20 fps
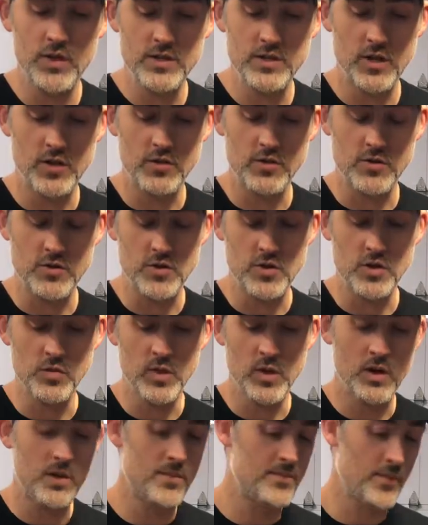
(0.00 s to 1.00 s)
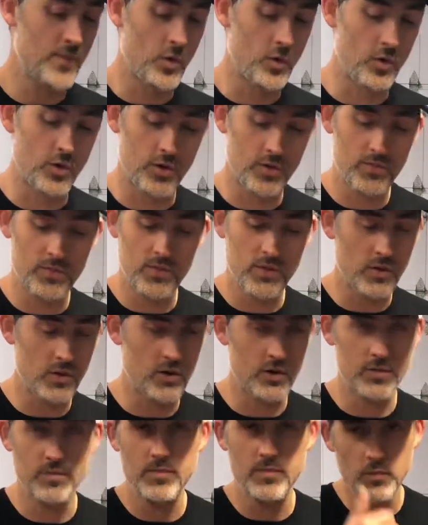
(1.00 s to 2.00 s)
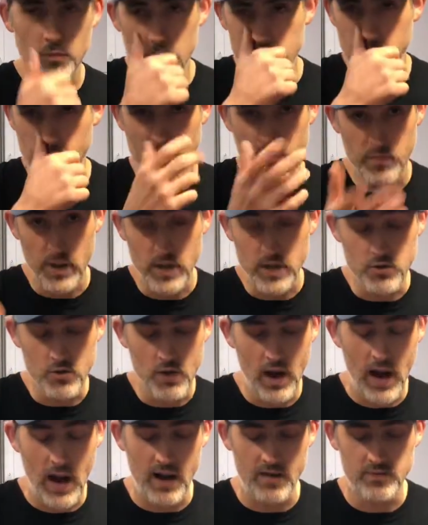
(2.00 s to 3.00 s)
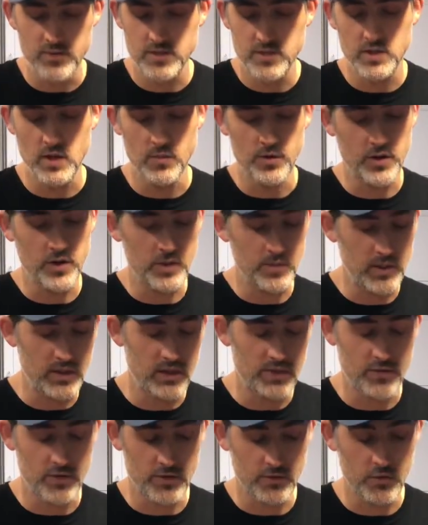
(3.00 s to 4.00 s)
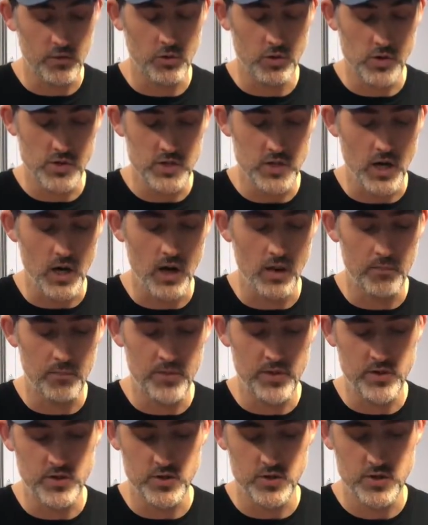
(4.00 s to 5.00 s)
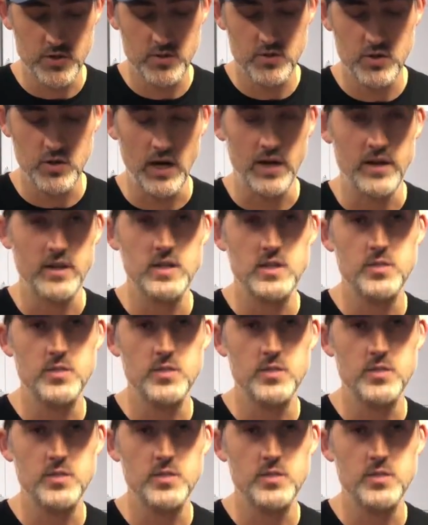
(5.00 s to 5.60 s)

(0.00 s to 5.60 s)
is on your Zuma or, or whichever bike you have. It's some are gonna be different, of course, um, but just trying to